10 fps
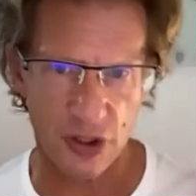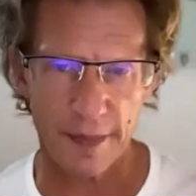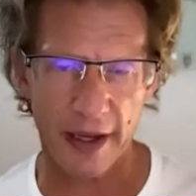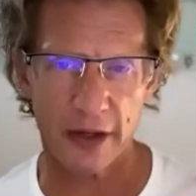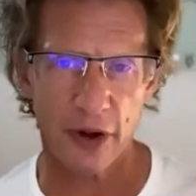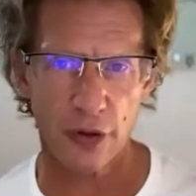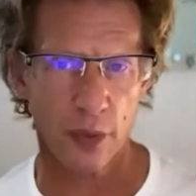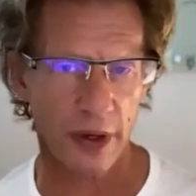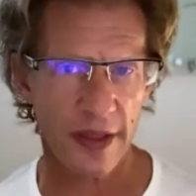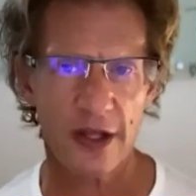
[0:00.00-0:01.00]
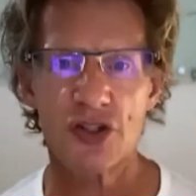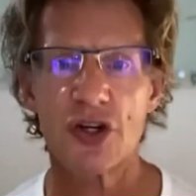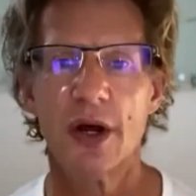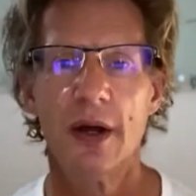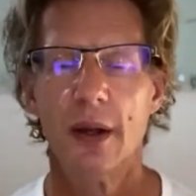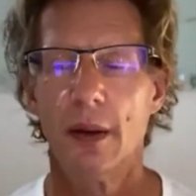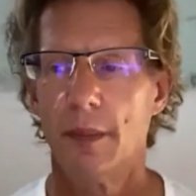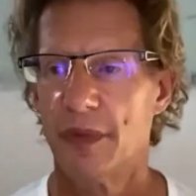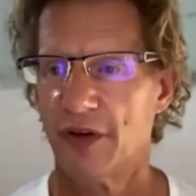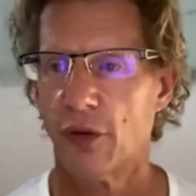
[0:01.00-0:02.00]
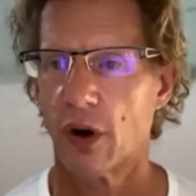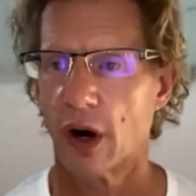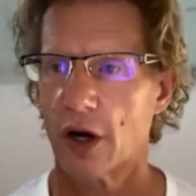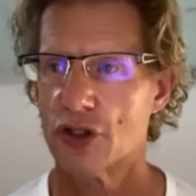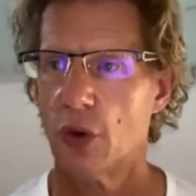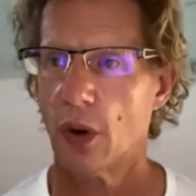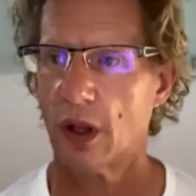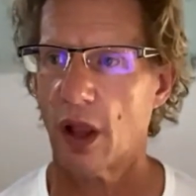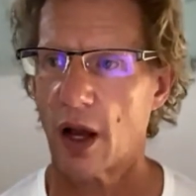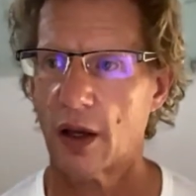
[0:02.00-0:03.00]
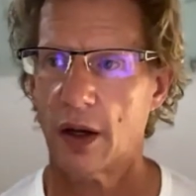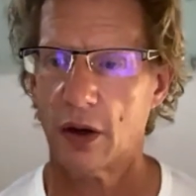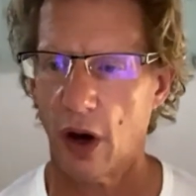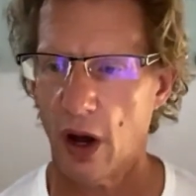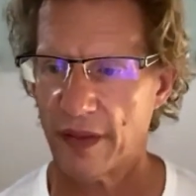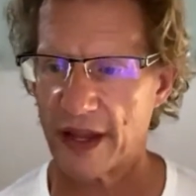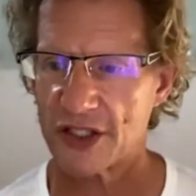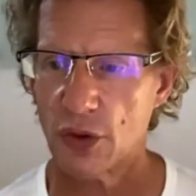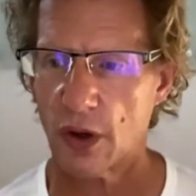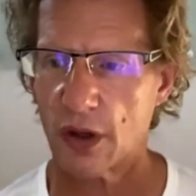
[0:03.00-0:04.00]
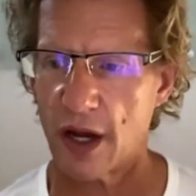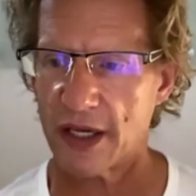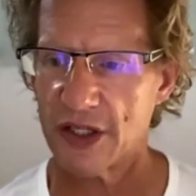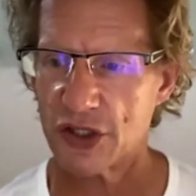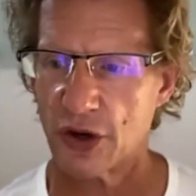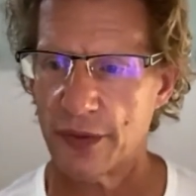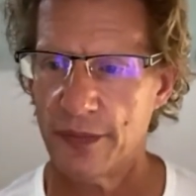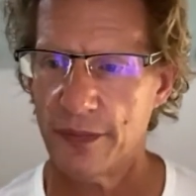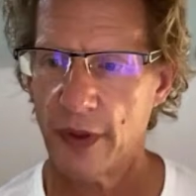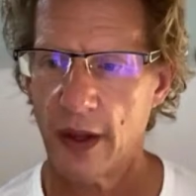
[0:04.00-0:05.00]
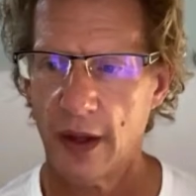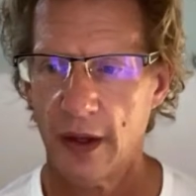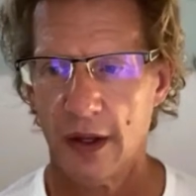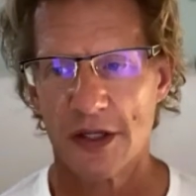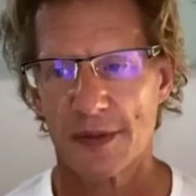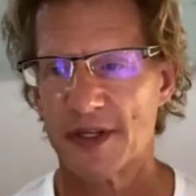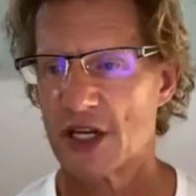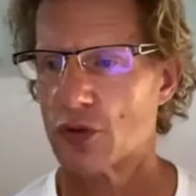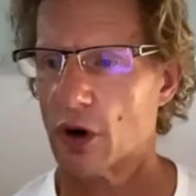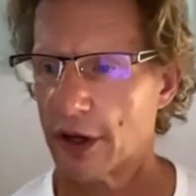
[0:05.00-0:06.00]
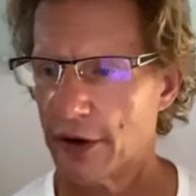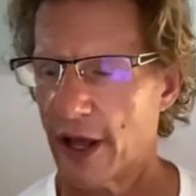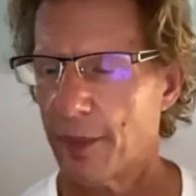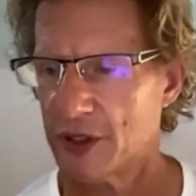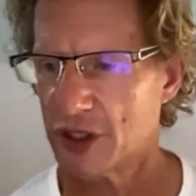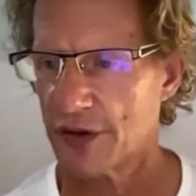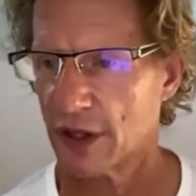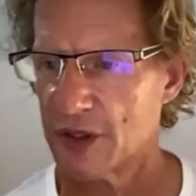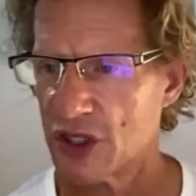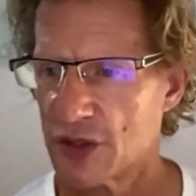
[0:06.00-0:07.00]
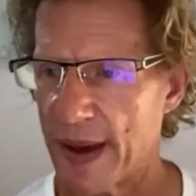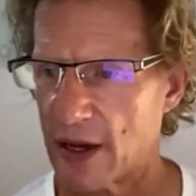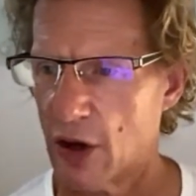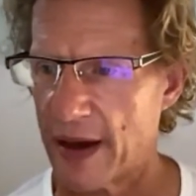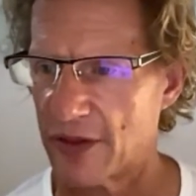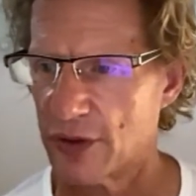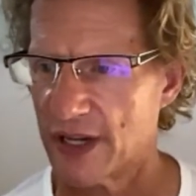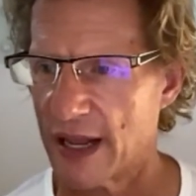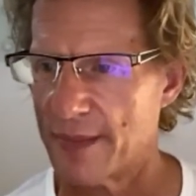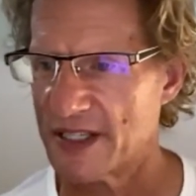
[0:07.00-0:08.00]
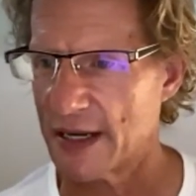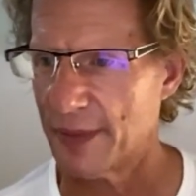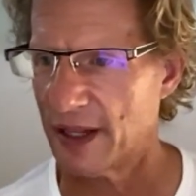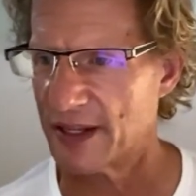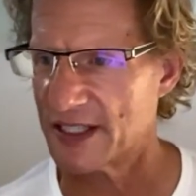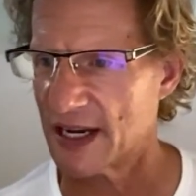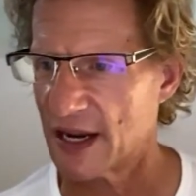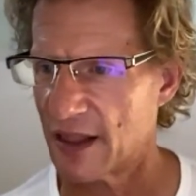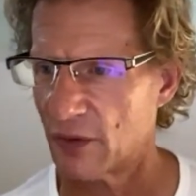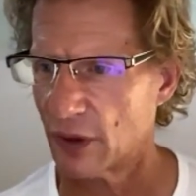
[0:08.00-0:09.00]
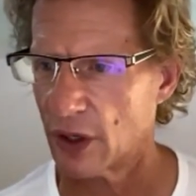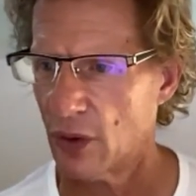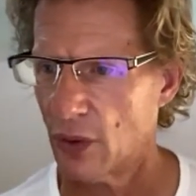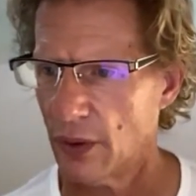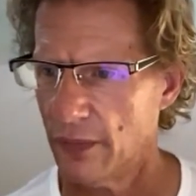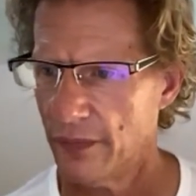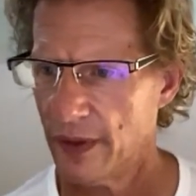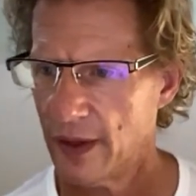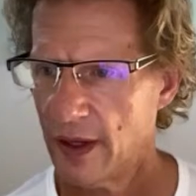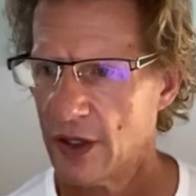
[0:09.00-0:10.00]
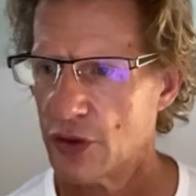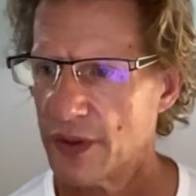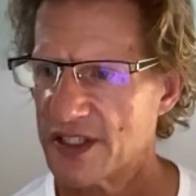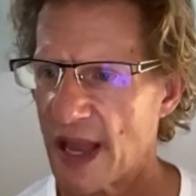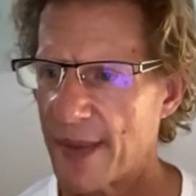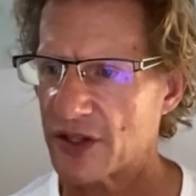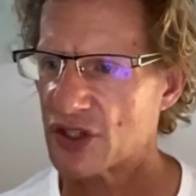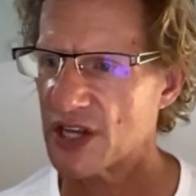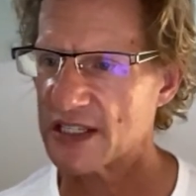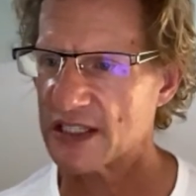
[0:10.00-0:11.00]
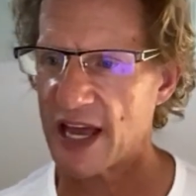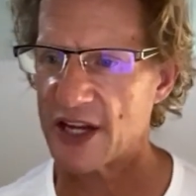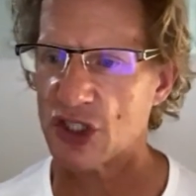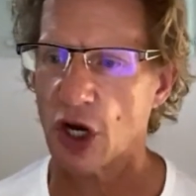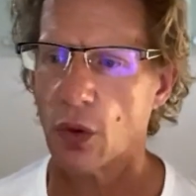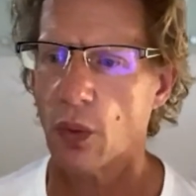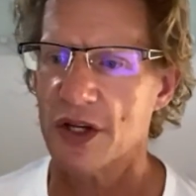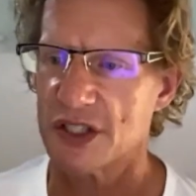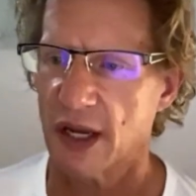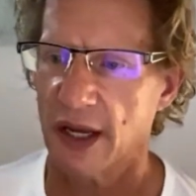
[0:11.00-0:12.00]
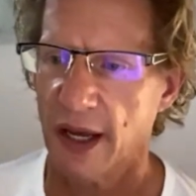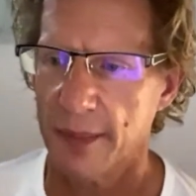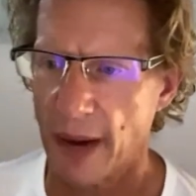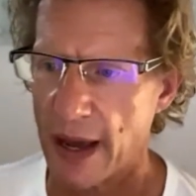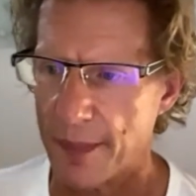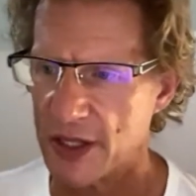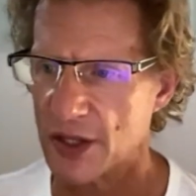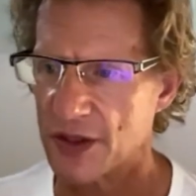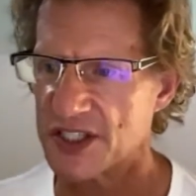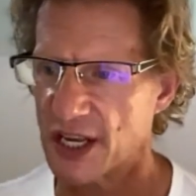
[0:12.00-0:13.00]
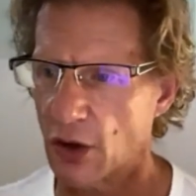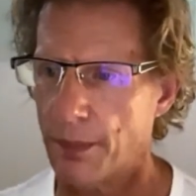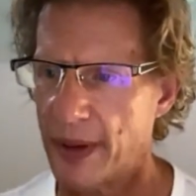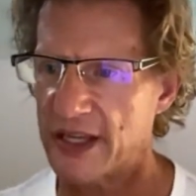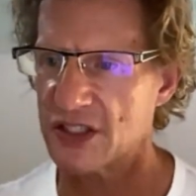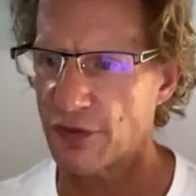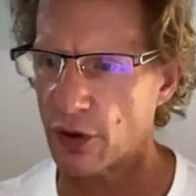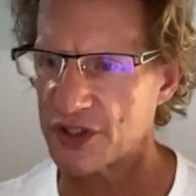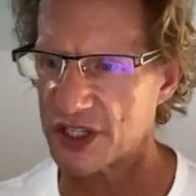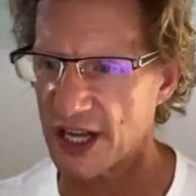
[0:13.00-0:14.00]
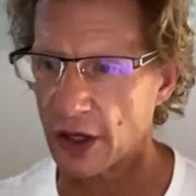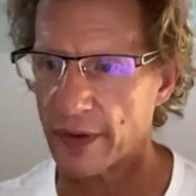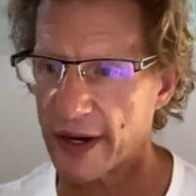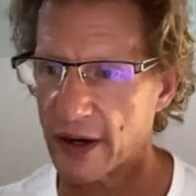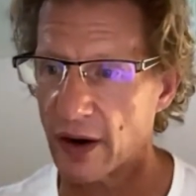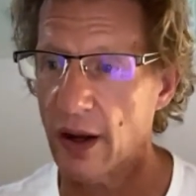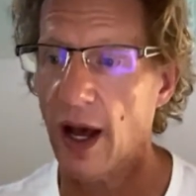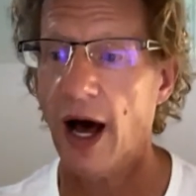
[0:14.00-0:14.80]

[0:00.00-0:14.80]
try to make another one of these before our 2 o'clock call. That's 2 o'clock Eastern. Somebody says we're all here to help each other. Let me just go back through. Did I miss anybody that said anything really cool? Doing the STEM exercise last year was, in my opinion, the single biggest force accelerator.